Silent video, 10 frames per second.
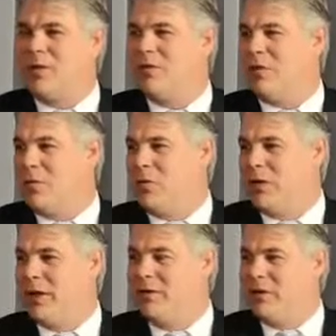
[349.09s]
If they're
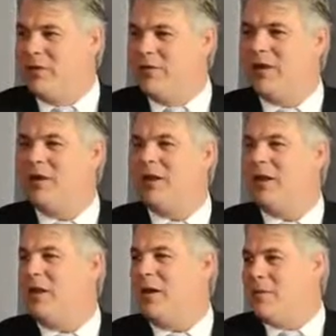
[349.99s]
borderline or elevated, they
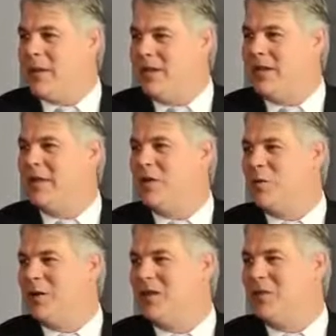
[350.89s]
can immediately
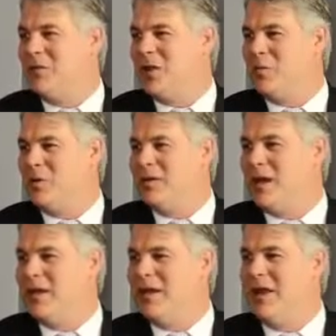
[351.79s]
go and get their blood work
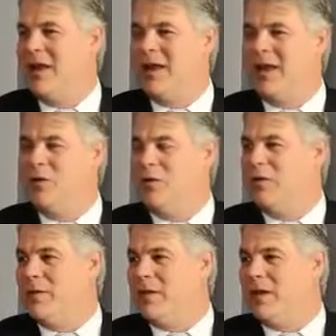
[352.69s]
done and
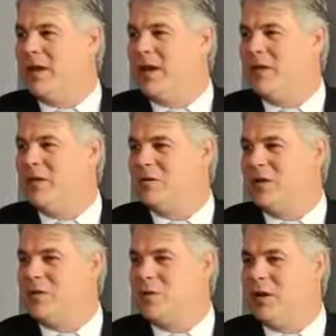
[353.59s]
hopefully be diagnosed
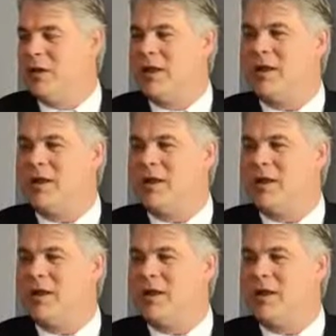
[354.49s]
and treated.